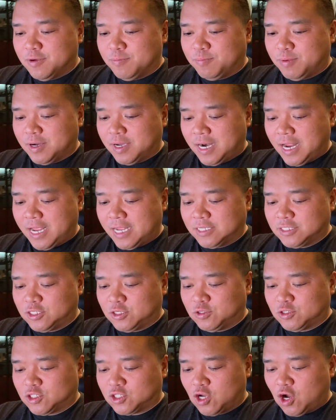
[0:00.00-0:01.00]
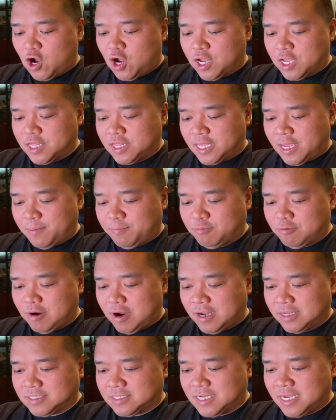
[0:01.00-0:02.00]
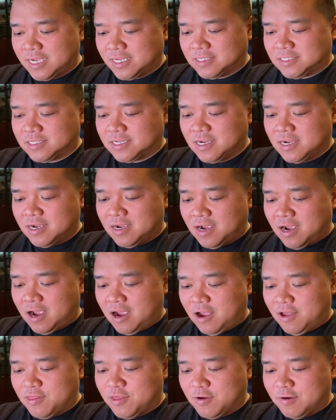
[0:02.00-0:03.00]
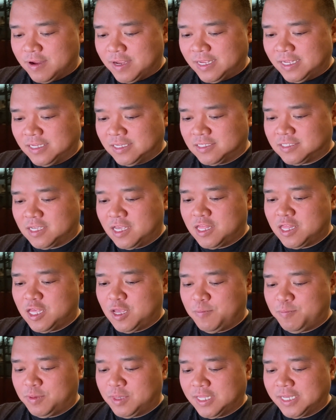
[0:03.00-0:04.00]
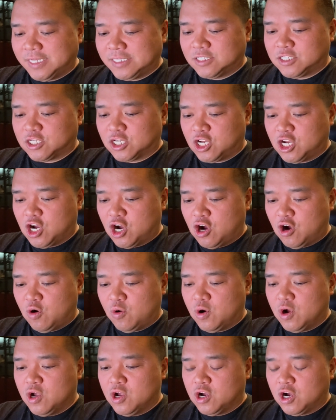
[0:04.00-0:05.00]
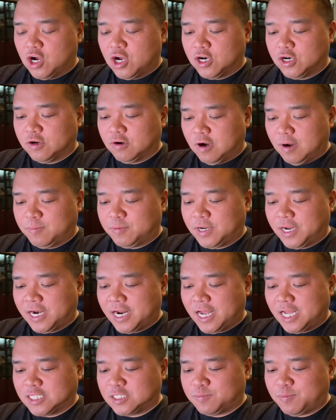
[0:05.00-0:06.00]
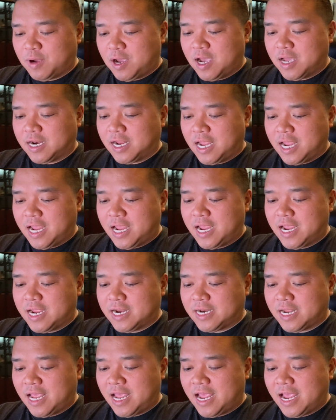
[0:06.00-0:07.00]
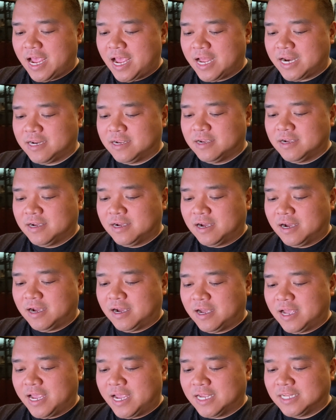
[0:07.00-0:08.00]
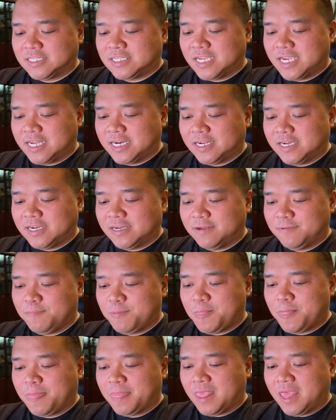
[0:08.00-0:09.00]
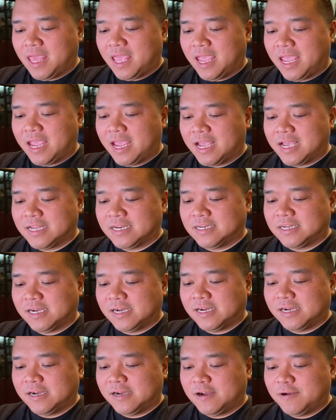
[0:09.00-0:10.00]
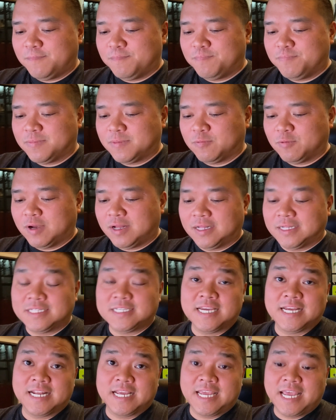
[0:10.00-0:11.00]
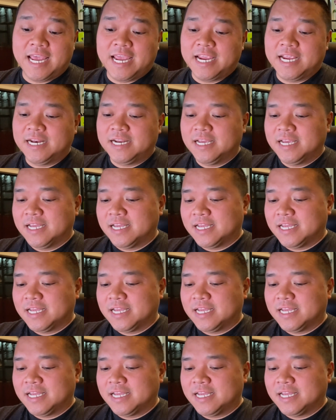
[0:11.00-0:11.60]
But as you saw in that process, there is the place to go under Update Hotspot and add antenna and, antenna gain